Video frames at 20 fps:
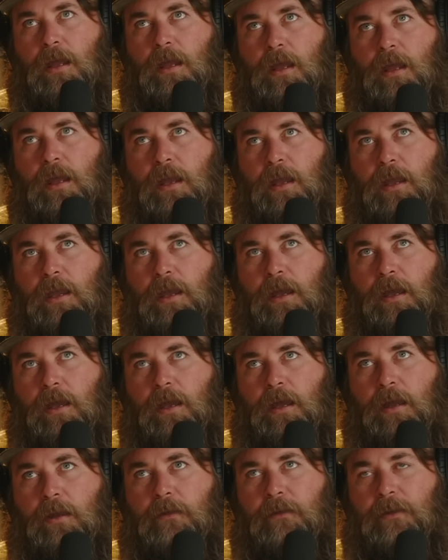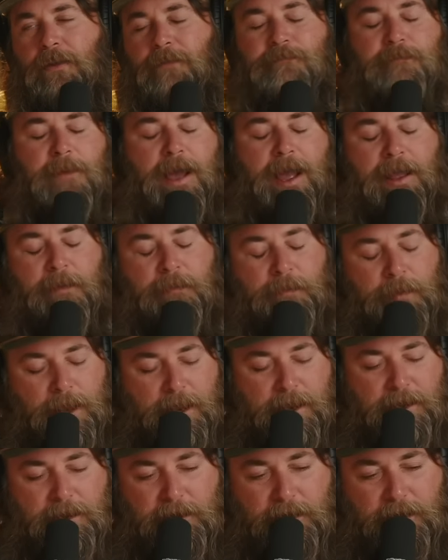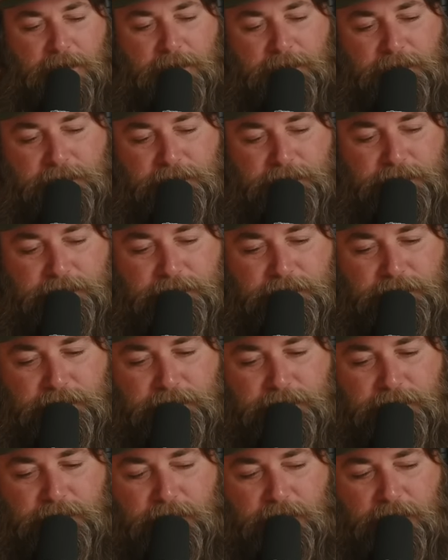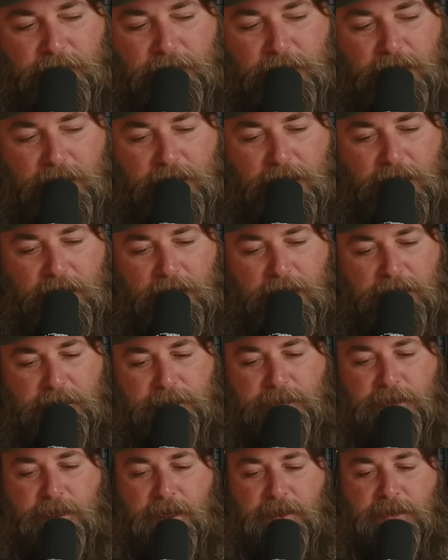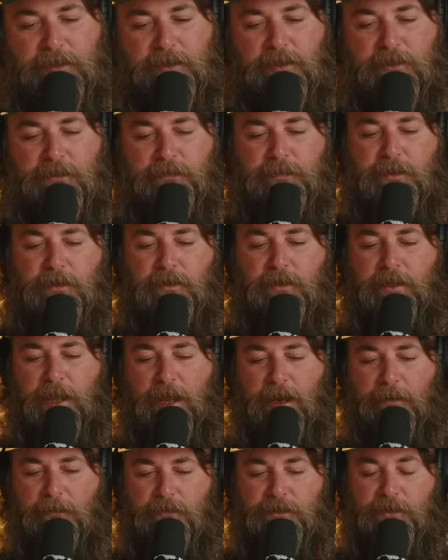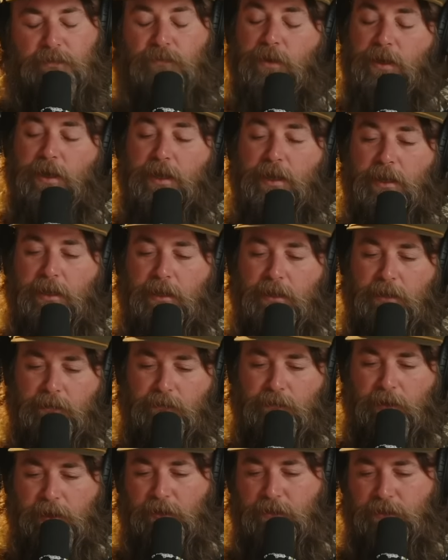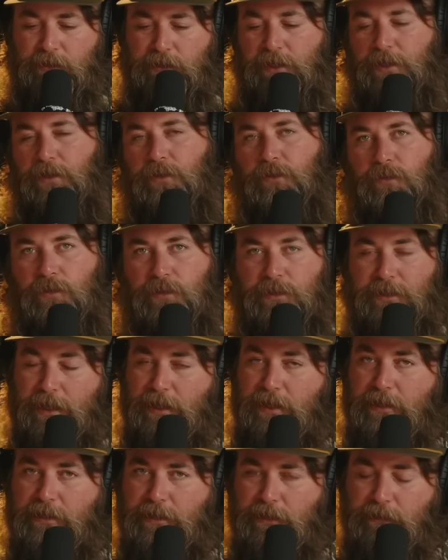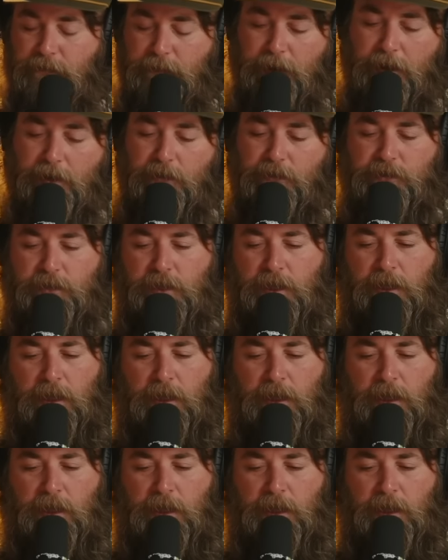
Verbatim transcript: A, uh, in my opinion, as it pertains to those particular calibers and running regular steel or stainless steel barrels